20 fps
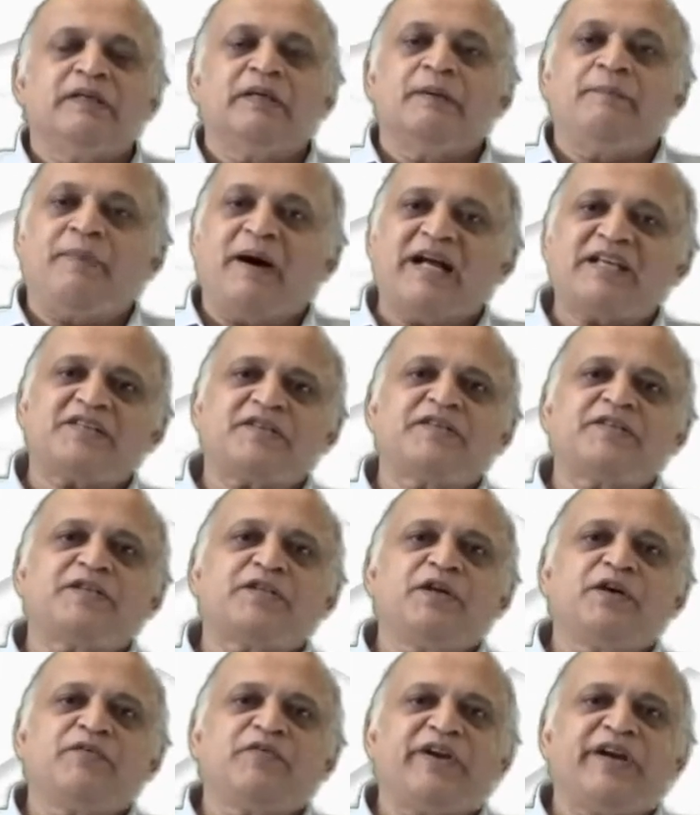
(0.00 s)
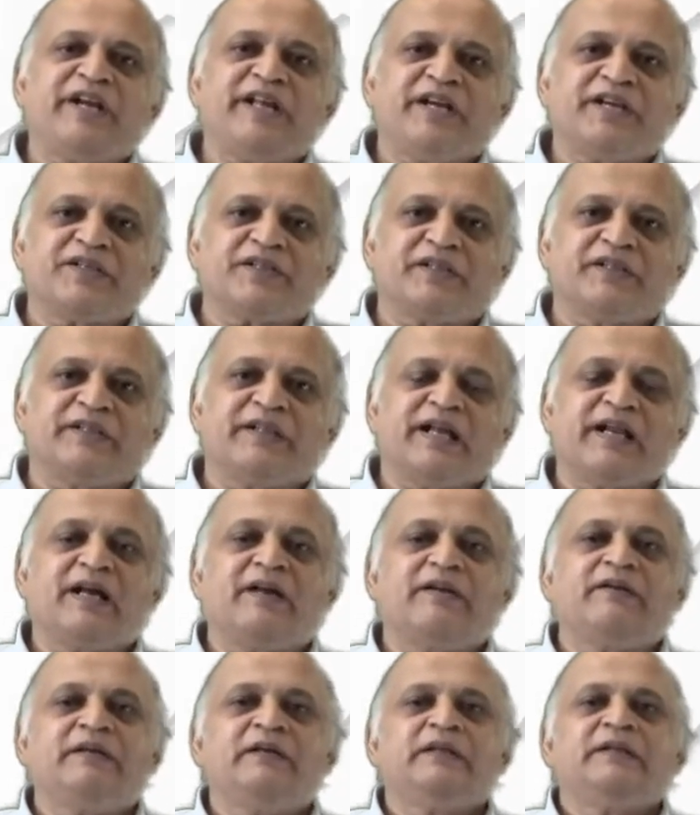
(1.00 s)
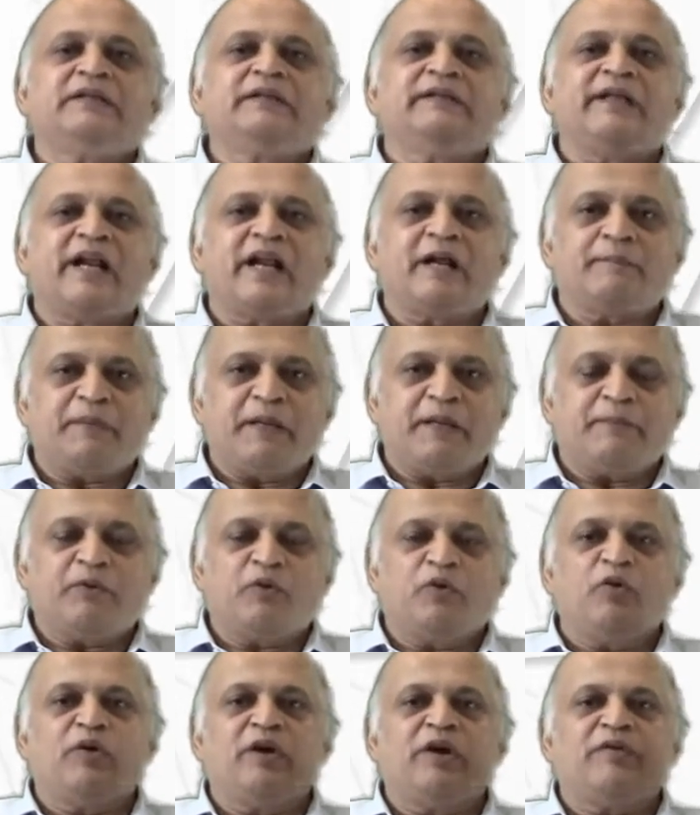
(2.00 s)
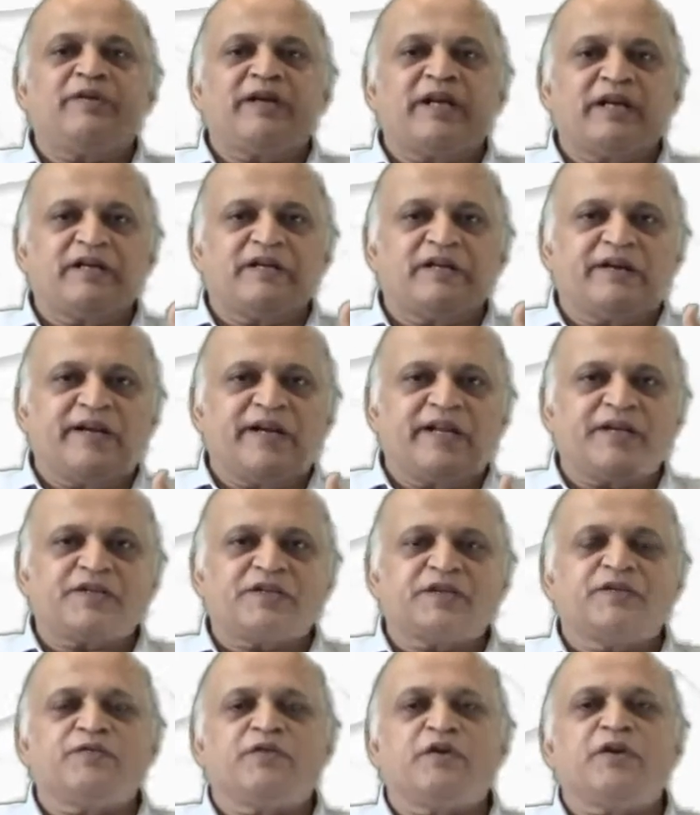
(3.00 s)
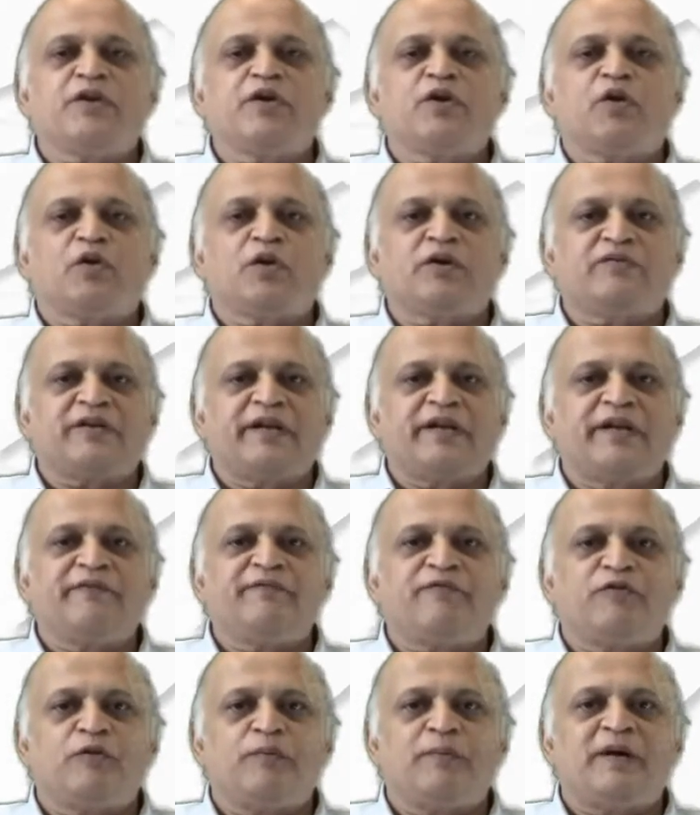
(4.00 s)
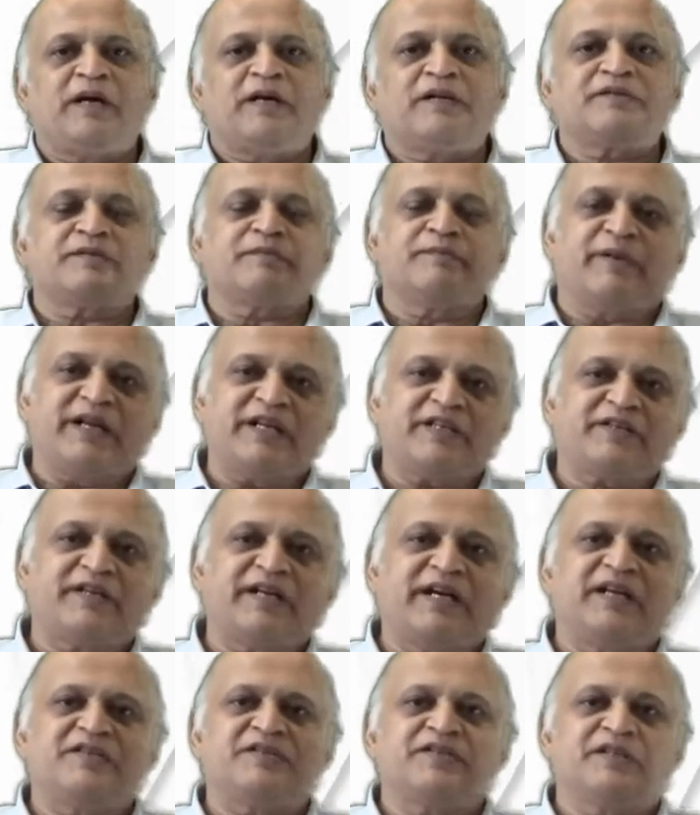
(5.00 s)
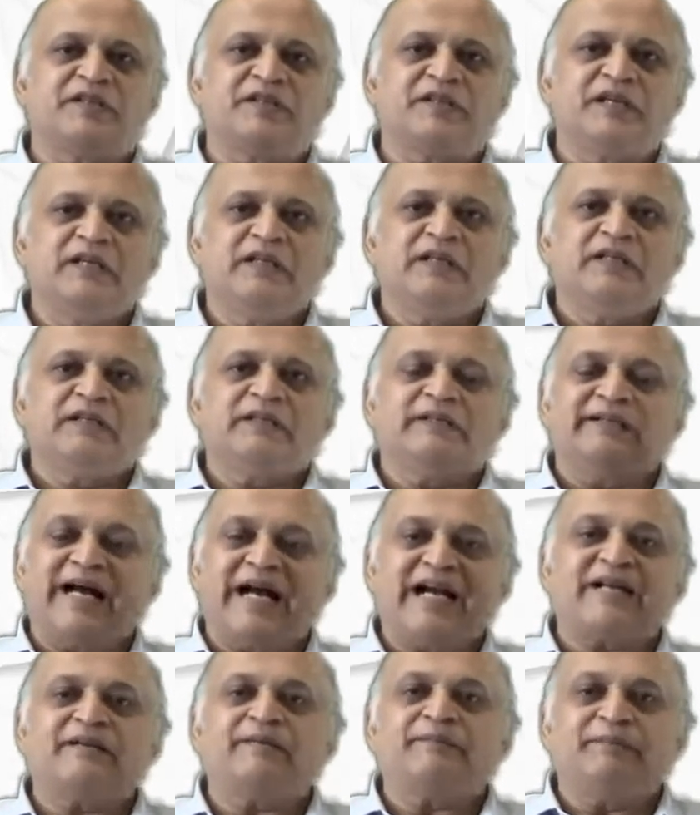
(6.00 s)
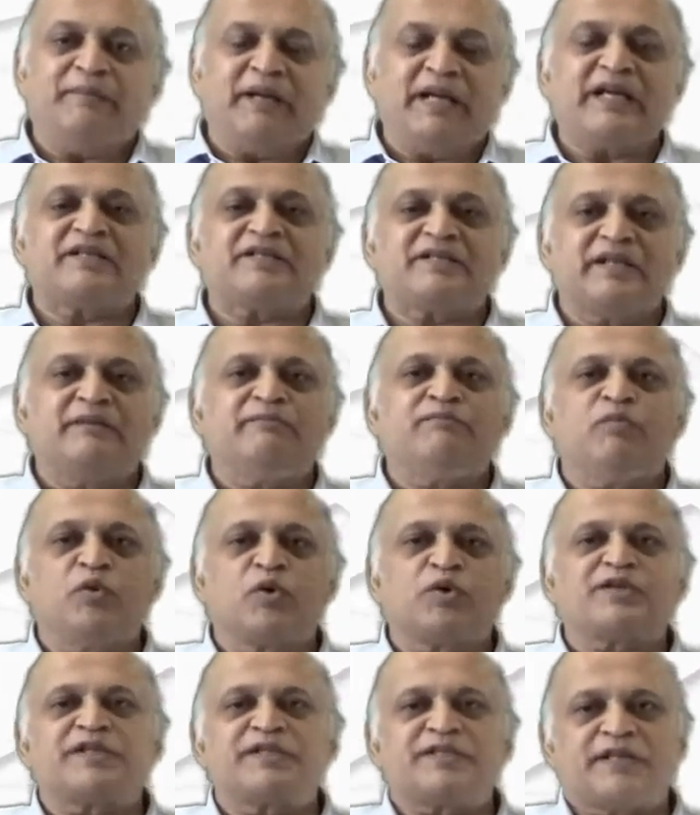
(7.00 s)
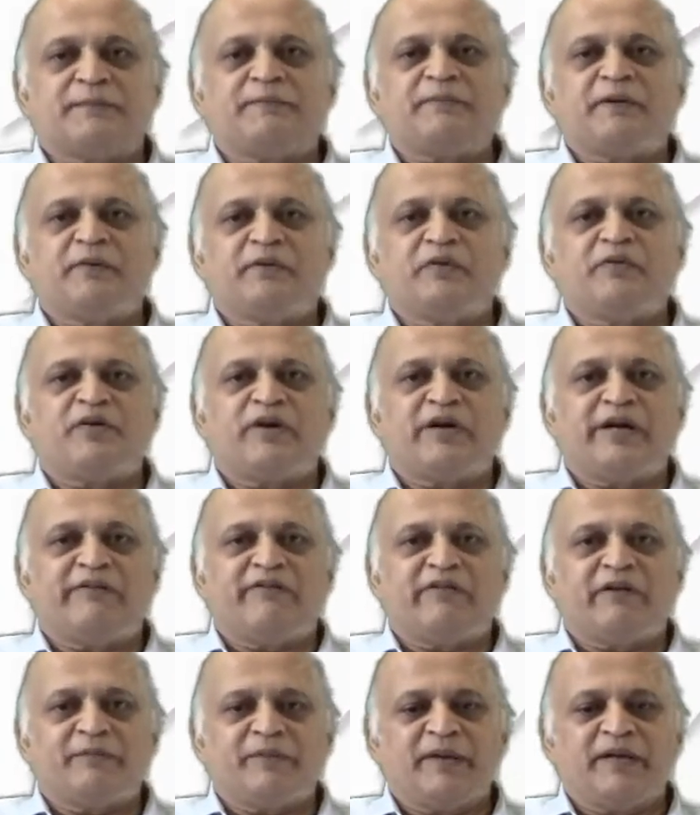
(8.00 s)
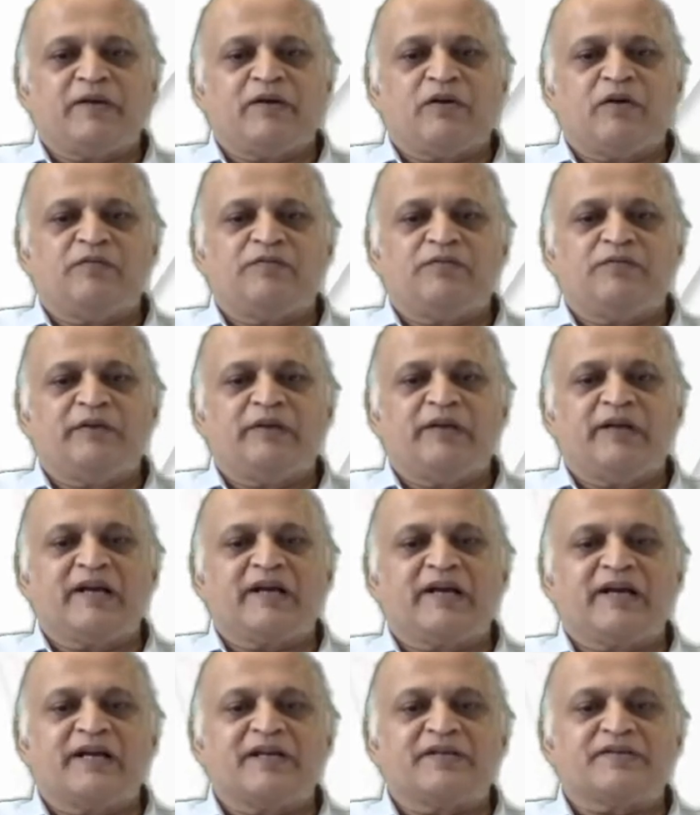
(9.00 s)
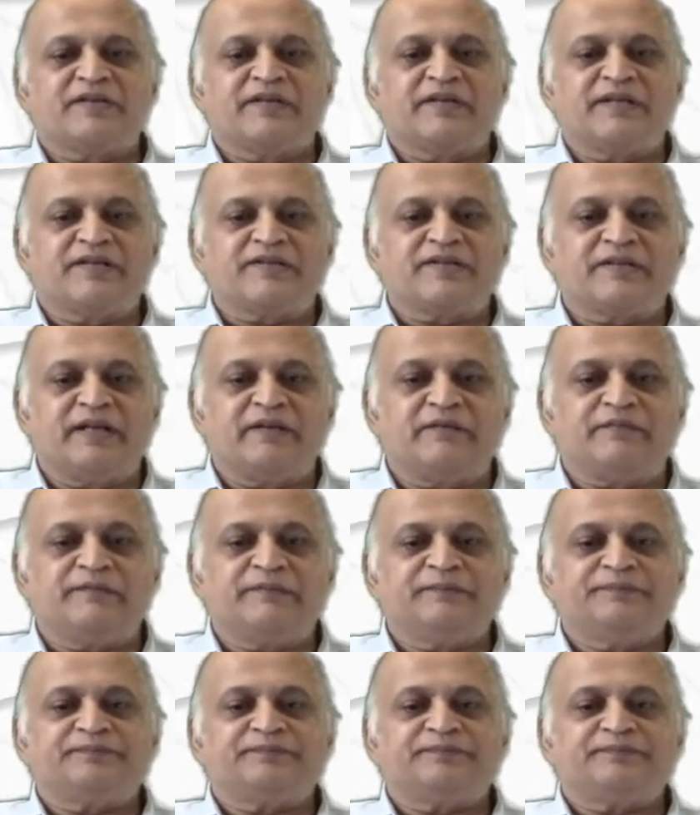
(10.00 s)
Past history of radiation. There are people who will have taken radiation for cure of their lymphomas, breast cancer. That makes them more susceptible for developing of lung cancer itself.